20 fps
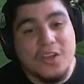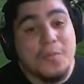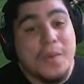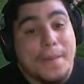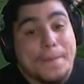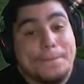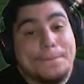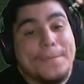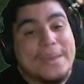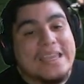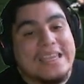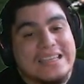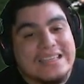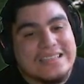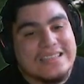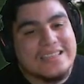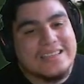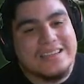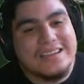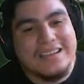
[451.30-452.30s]
My
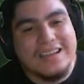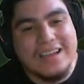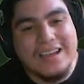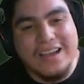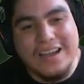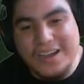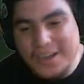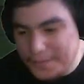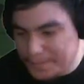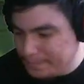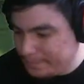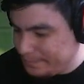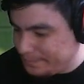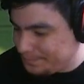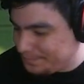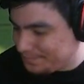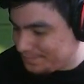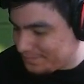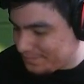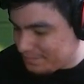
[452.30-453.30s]
biggest, um,
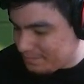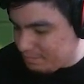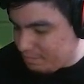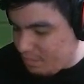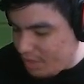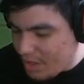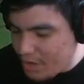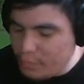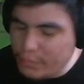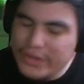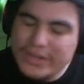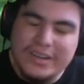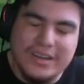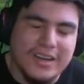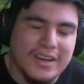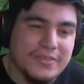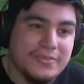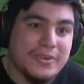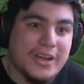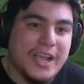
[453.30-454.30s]

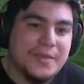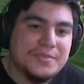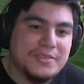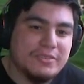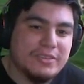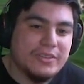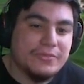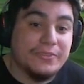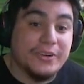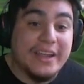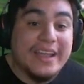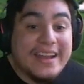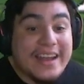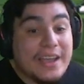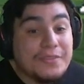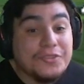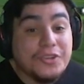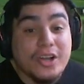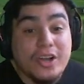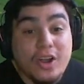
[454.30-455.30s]
WinCon for absolutely free. And
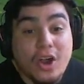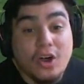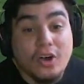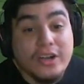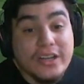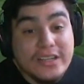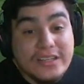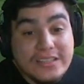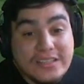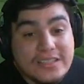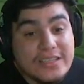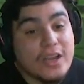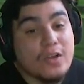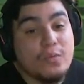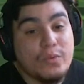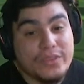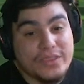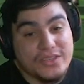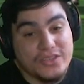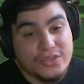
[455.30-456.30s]
after I'd already
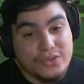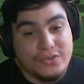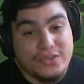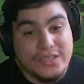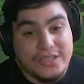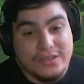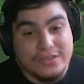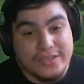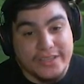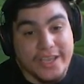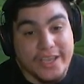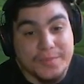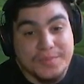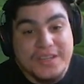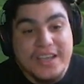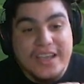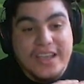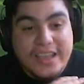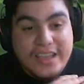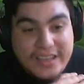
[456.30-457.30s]
dealt with his two steel types,
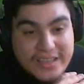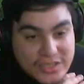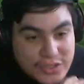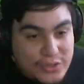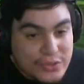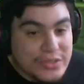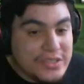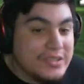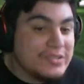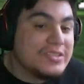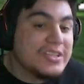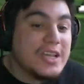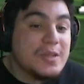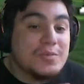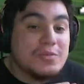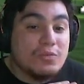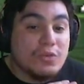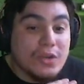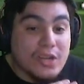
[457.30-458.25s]
his two steel types were